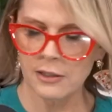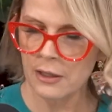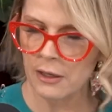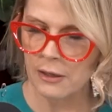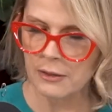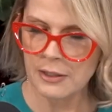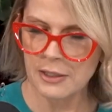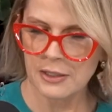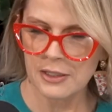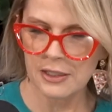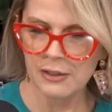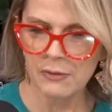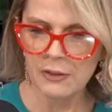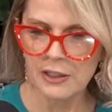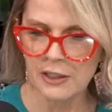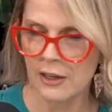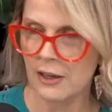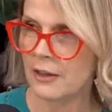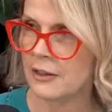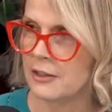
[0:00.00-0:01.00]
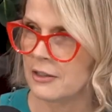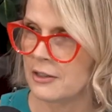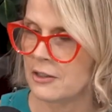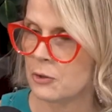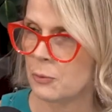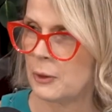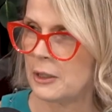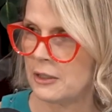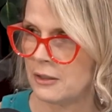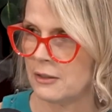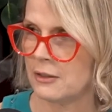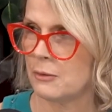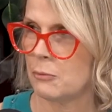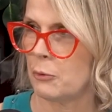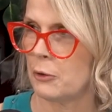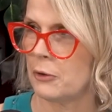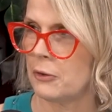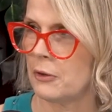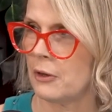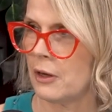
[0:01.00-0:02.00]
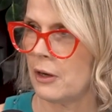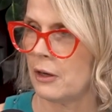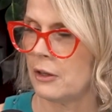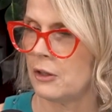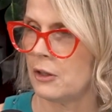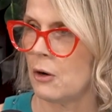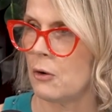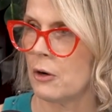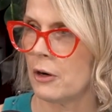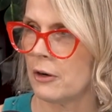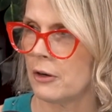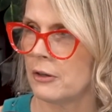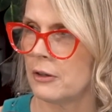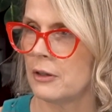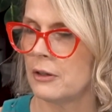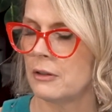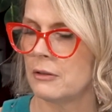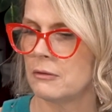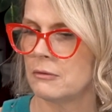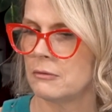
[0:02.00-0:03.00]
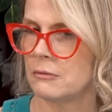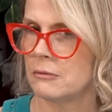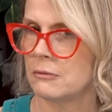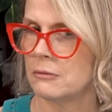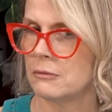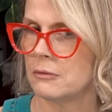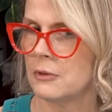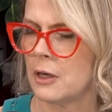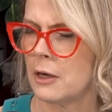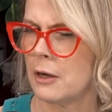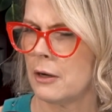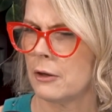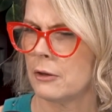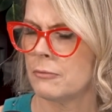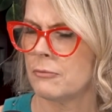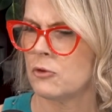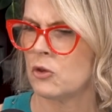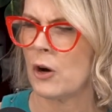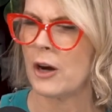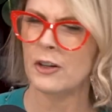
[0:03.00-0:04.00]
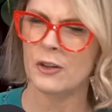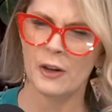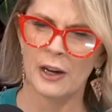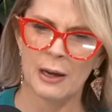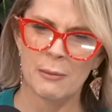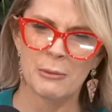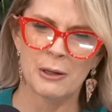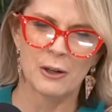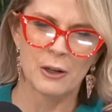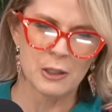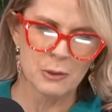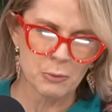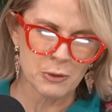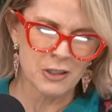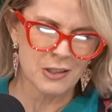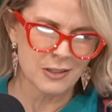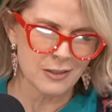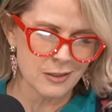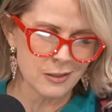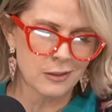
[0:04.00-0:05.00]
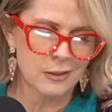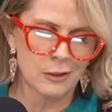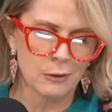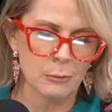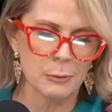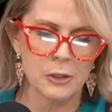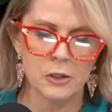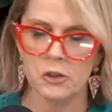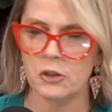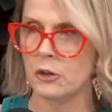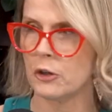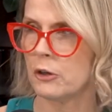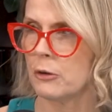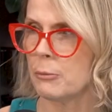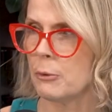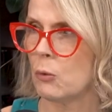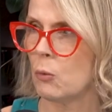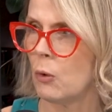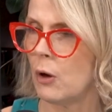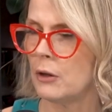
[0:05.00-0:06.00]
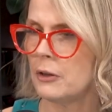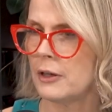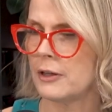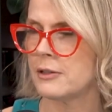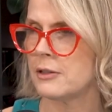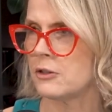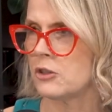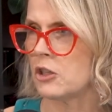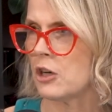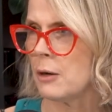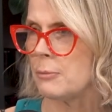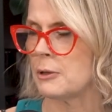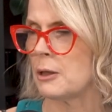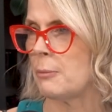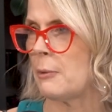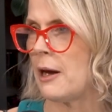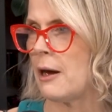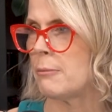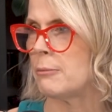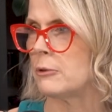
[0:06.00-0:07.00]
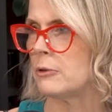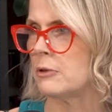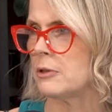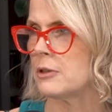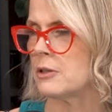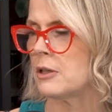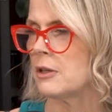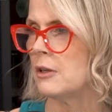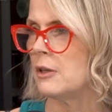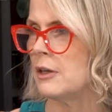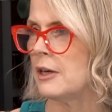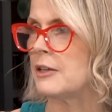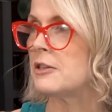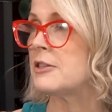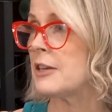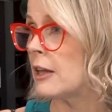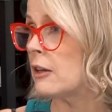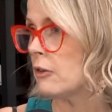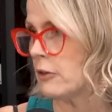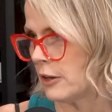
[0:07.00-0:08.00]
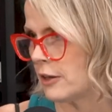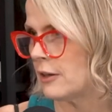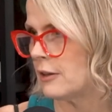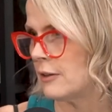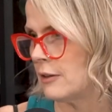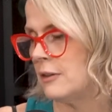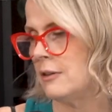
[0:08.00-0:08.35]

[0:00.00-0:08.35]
stevia and sweetened with yogurt, dried cranberries, which is a little bit of sugar, but walnuts and chopped up apples and celery.